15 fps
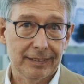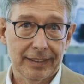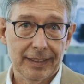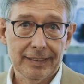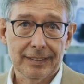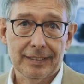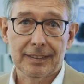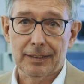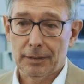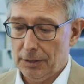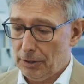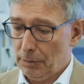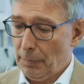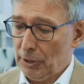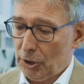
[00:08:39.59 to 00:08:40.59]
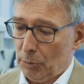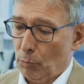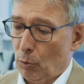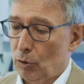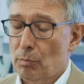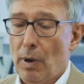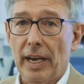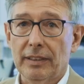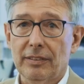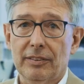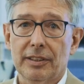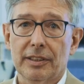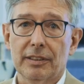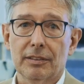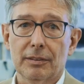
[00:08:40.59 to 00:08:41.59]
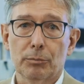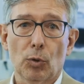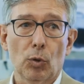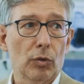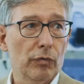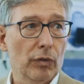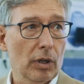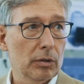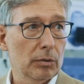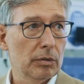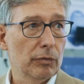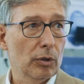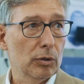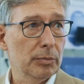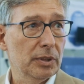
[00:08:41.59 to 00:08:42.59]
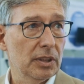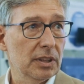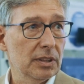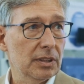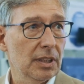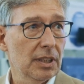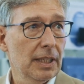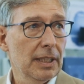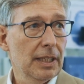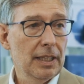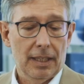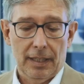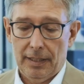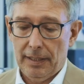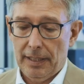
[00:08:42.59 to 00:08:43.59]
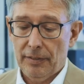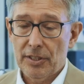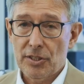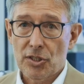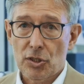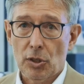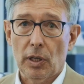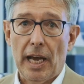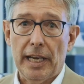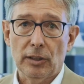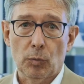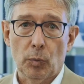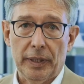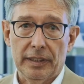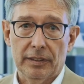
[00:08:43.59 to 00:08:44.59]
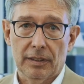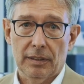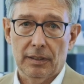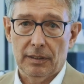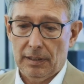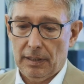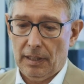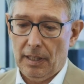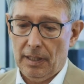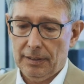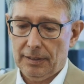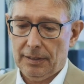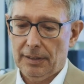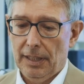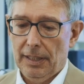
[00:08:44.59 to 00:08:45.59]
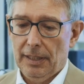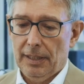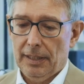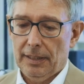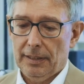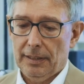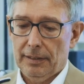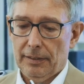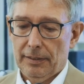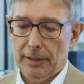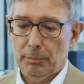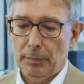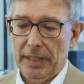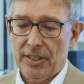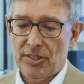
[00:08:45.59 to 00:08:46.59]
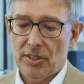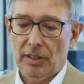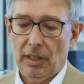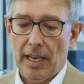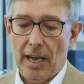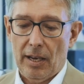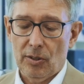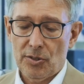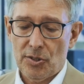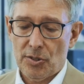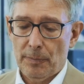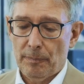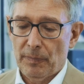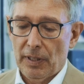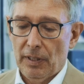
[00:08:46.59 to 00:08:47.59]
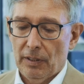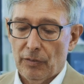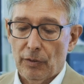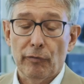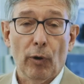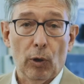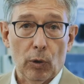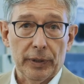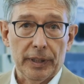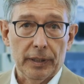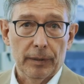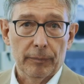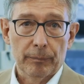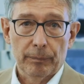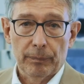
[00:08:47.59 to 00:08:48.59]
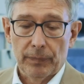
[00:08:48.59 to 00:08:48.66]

Yes, it's much more mighty and more voluminous, and this is a lightweight glass that makes and allows the following.